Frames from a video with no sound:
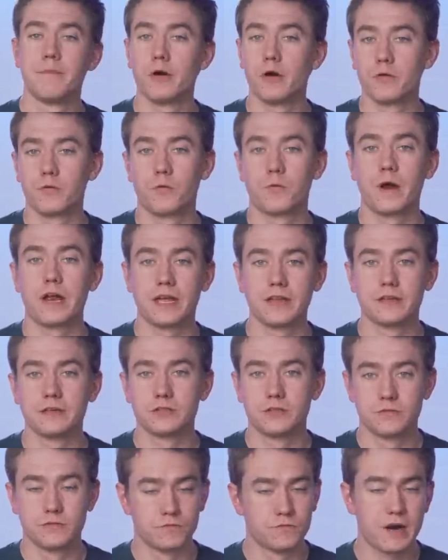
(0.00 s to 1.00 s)
both regular
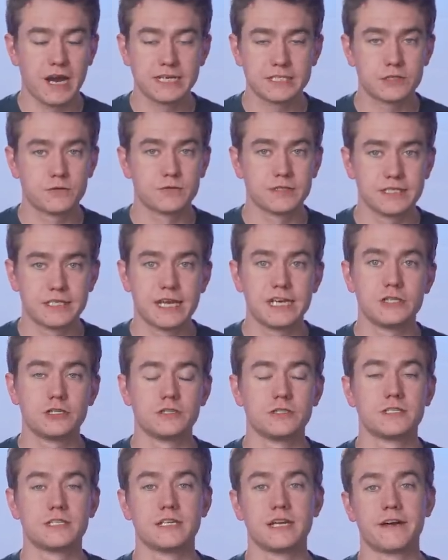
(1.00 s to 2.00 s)

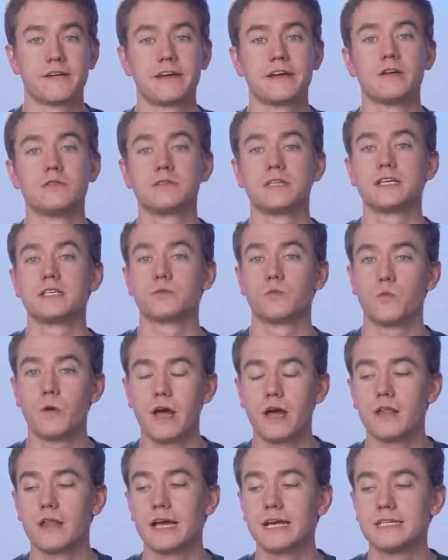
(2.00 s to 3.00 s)
rasterization scenarios as
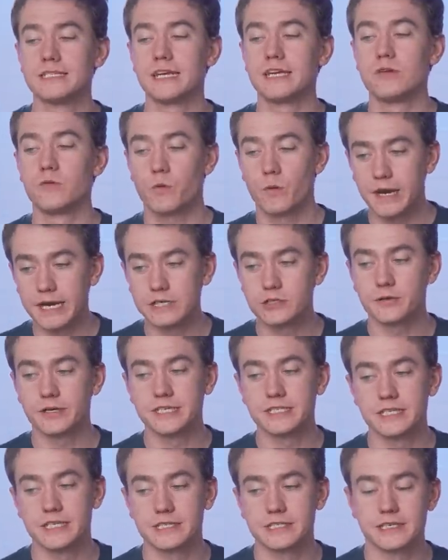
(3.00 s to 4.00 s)
well as in ray
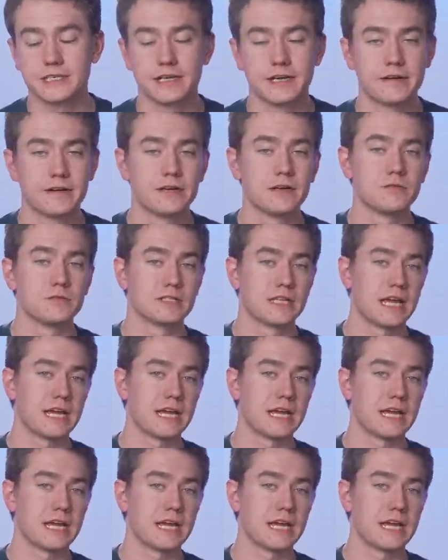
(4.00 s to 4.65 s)
tracing scenarios.